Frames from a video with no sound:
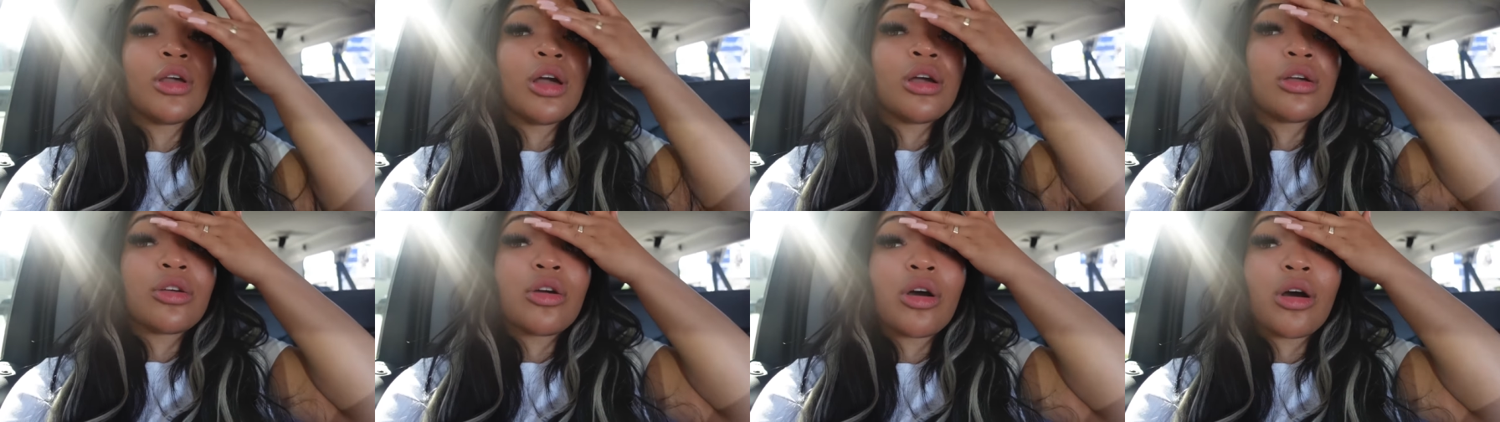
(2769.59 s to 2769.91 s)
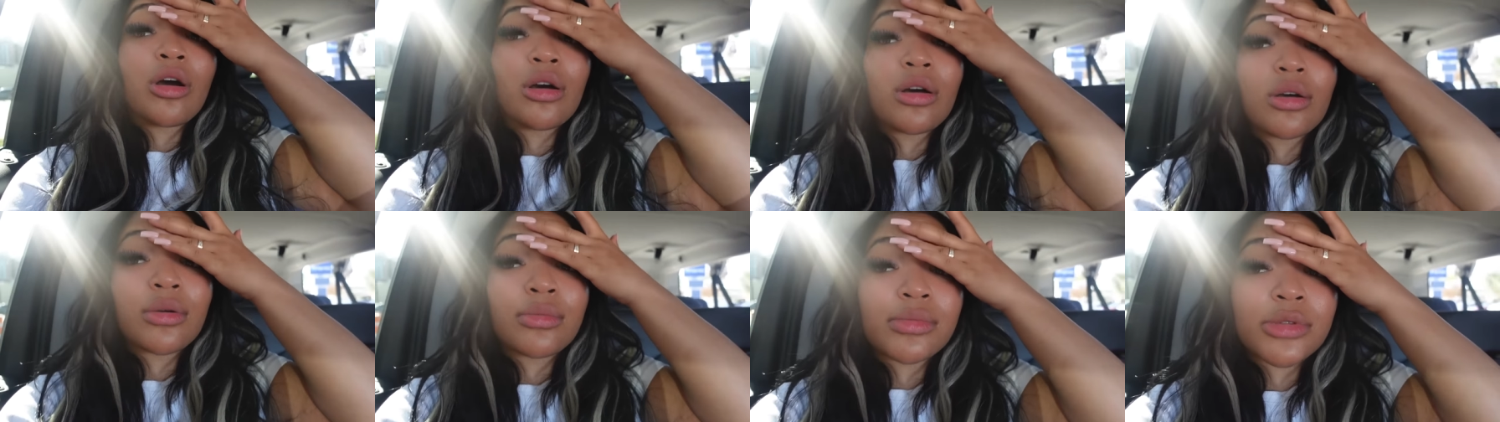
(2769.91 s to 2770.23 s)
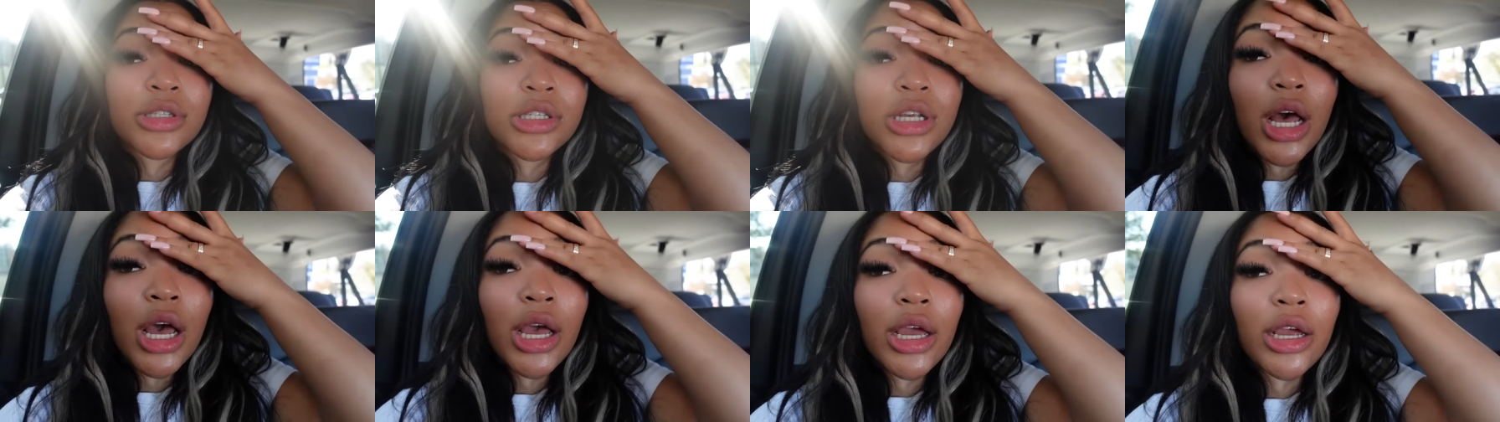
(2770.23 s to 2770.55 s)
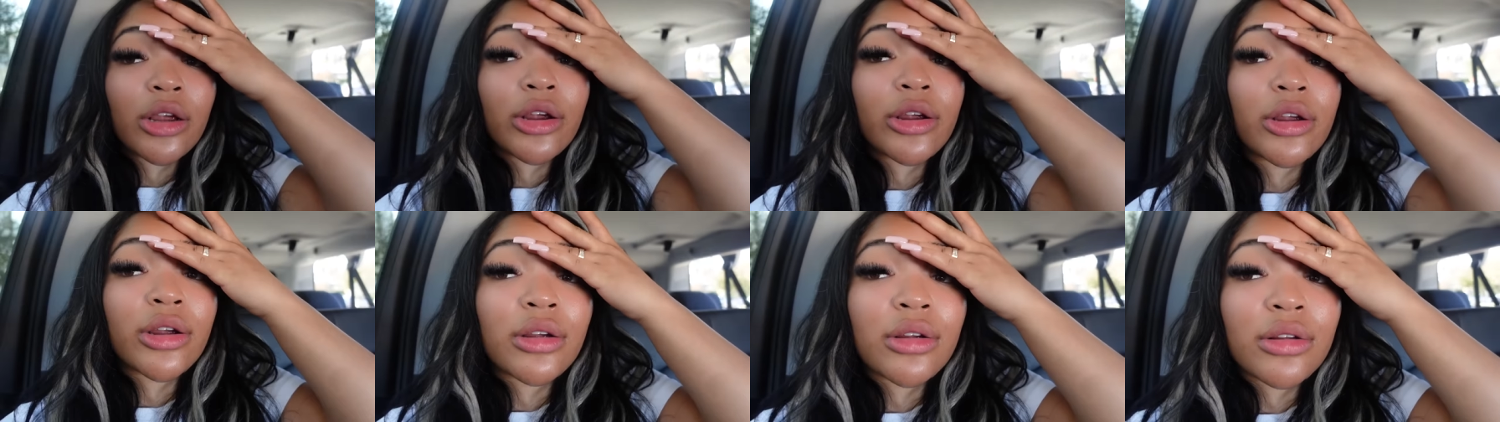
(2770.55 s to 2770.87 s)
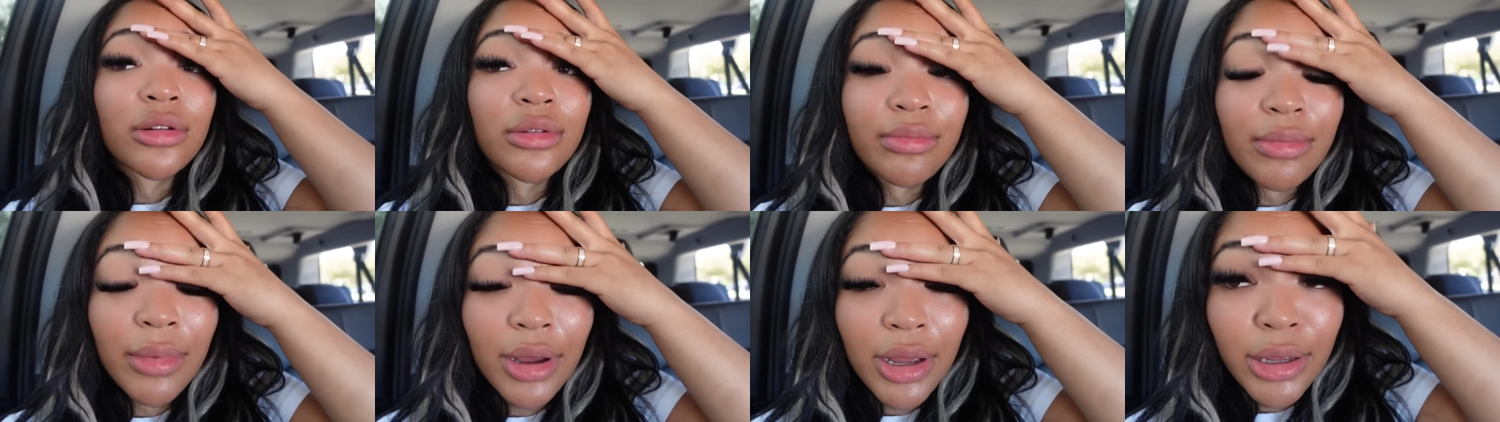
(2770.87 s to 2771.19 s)
Y'all, I'm
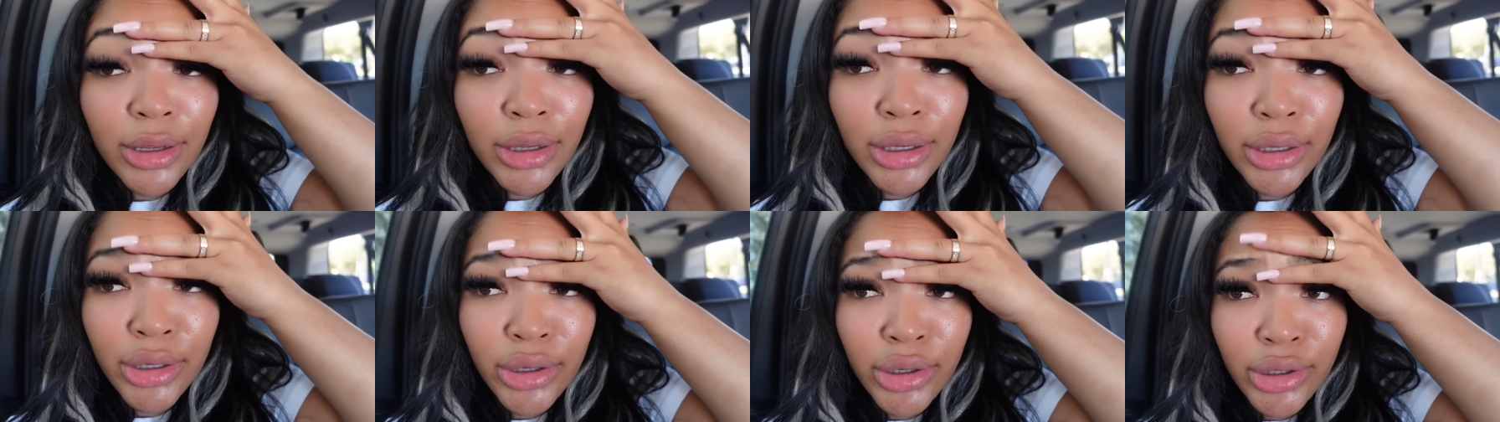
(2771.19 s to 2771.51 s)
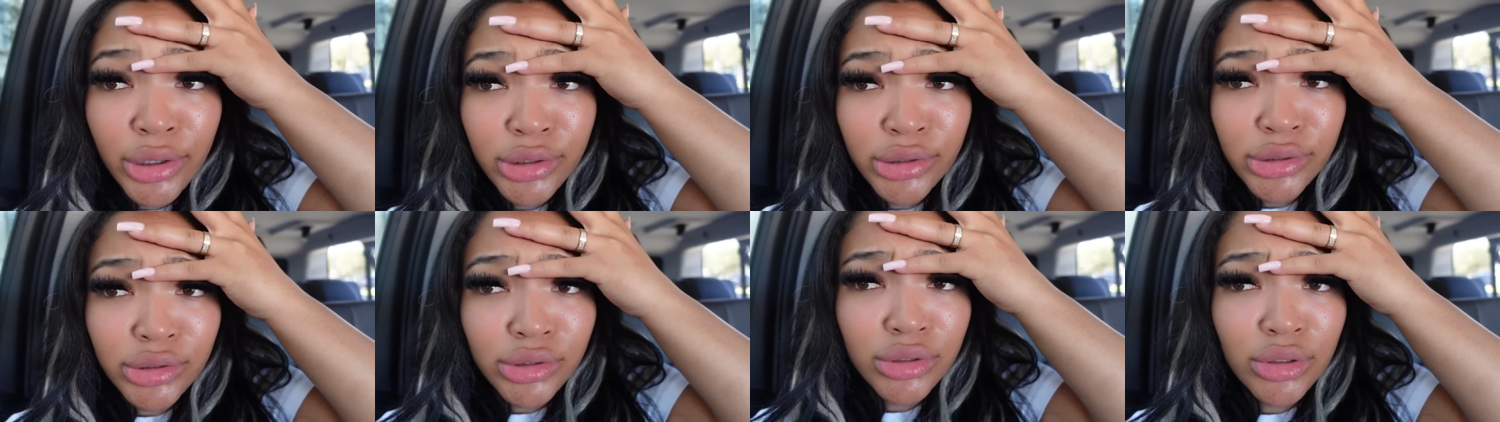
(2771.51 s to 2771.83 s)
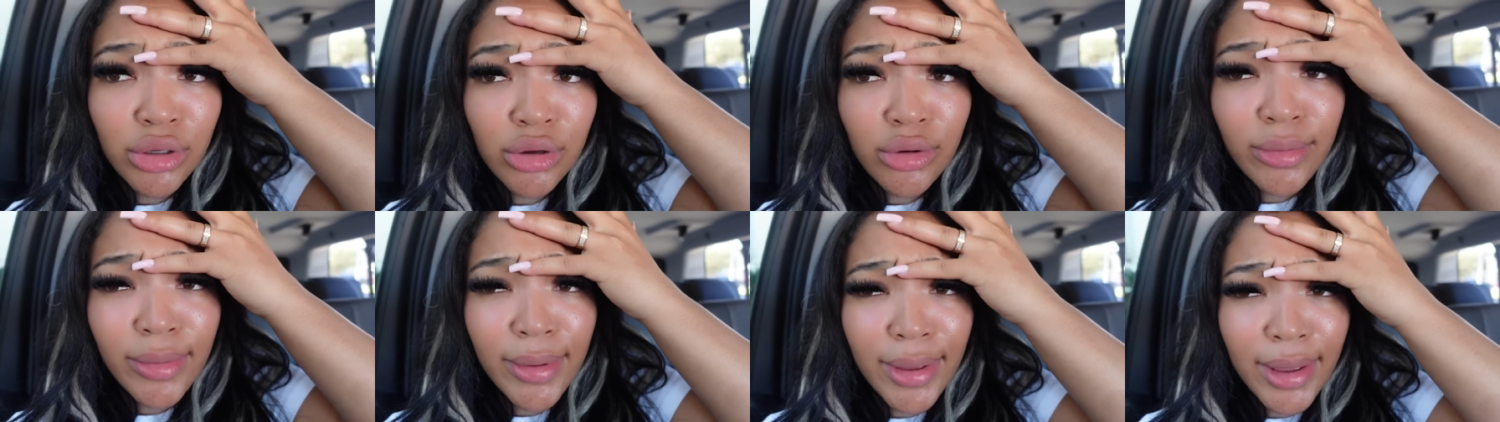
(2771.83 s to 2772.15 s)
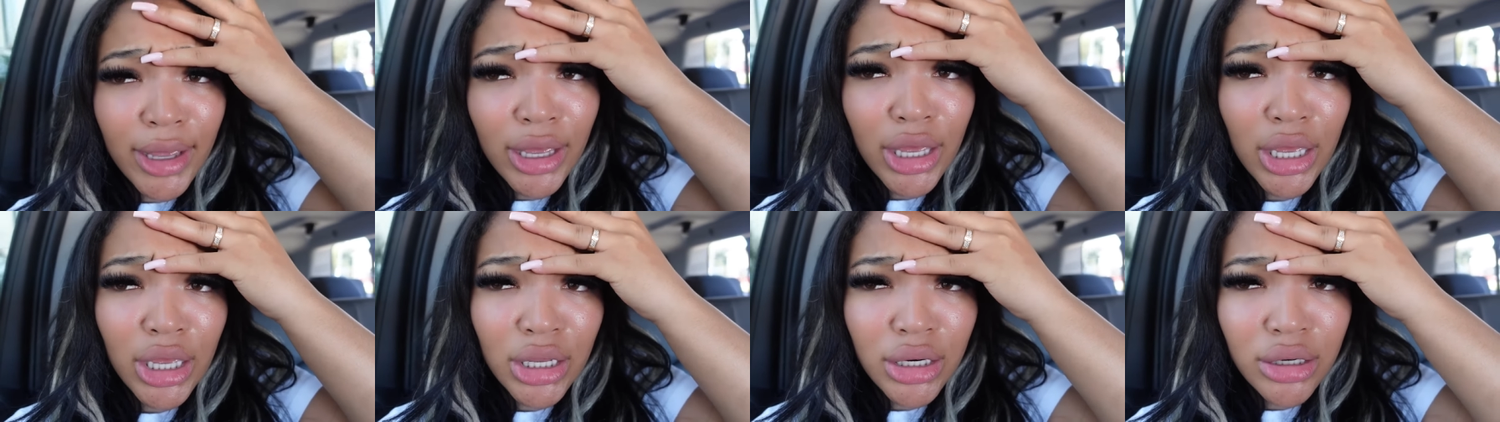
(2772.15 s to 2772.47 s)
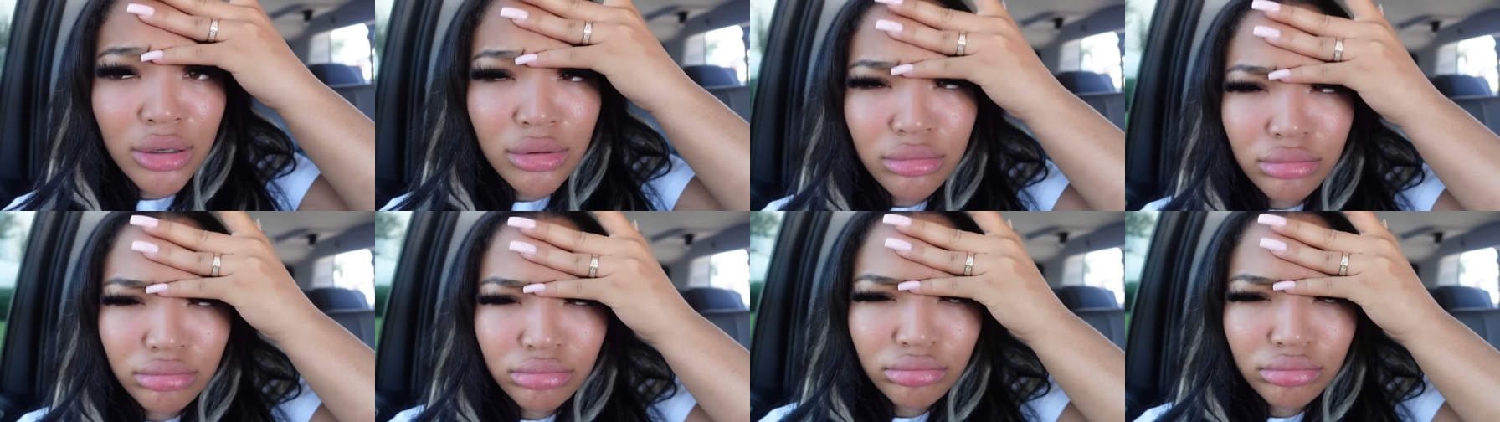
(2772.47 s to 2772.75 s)
tired. My head hurts so bad.